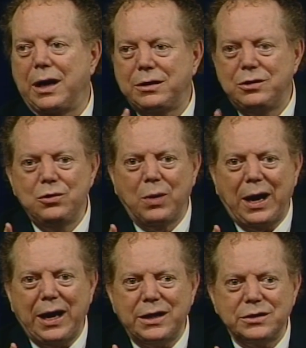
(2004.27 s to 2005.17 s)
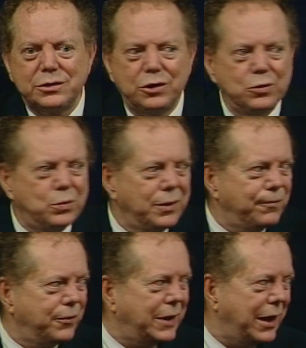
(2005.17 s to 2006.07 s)
You got two eyes. Turn
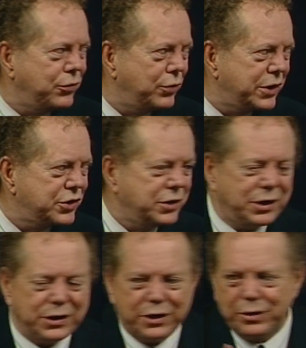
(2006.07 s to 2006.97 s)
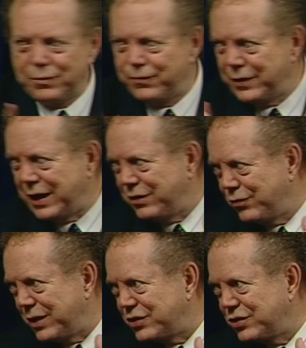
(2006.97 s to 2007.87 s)
one for that direction then the other one for
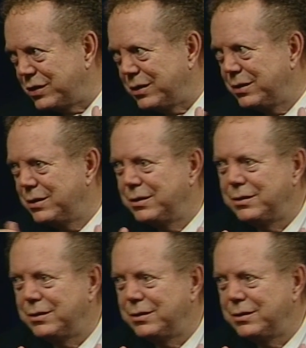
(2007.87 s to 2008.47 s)
that direction.